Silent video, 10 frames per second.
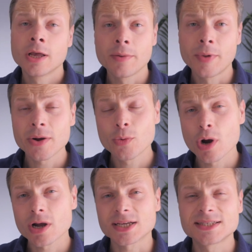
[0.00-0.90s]
In my
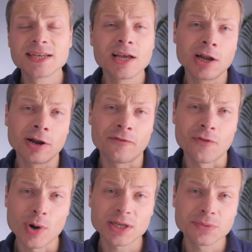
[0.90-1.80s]
work, I see a lot of
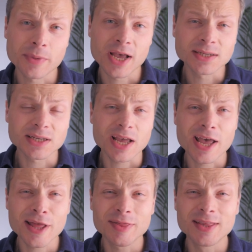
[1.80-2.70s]
resumes
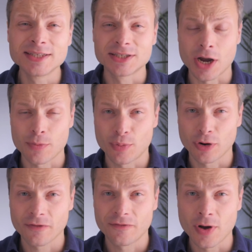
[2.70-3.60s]
and design
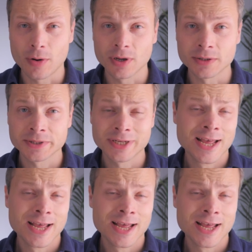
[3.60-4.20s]
portfolios.